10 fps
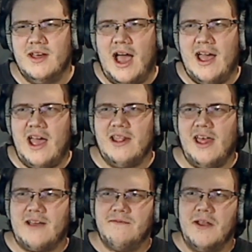I
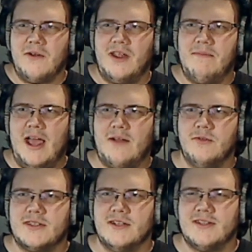like very impactful
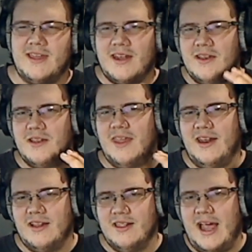skills. Like they
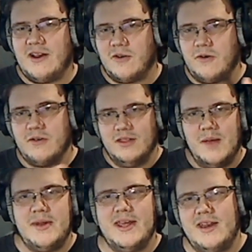can later
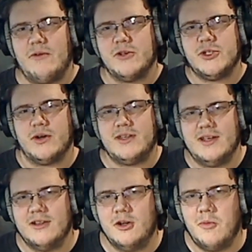limit it and restrict it
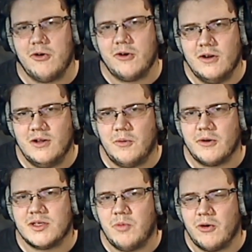a little more, or
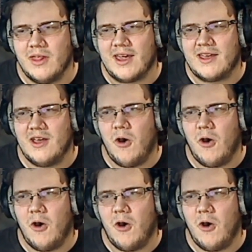it's more like, oh,